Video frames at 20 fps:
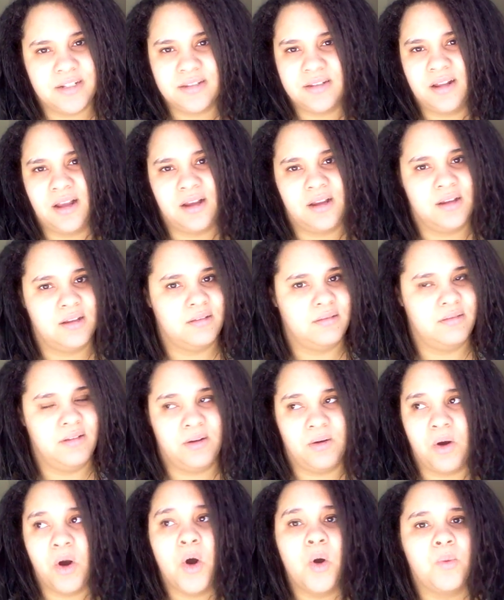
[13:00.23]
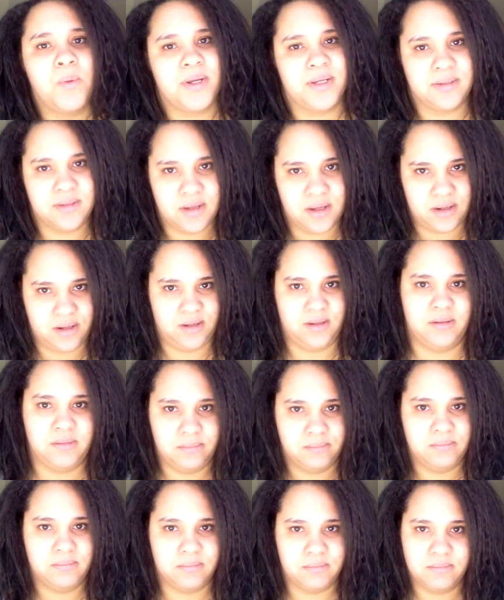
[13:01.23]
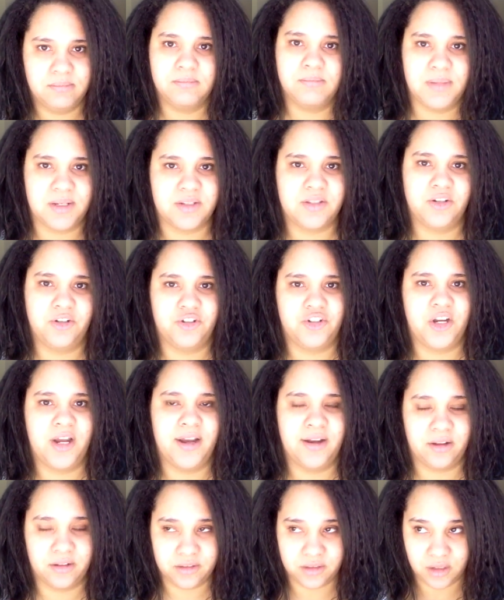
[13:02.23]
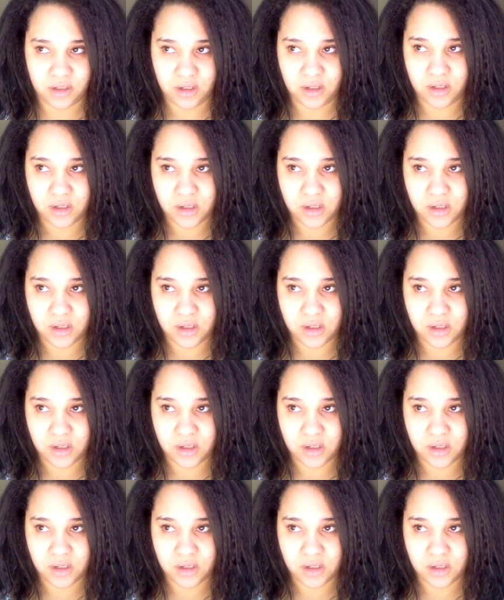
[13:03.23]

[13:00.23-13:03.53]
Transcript: It's not, they're always going to miss their child.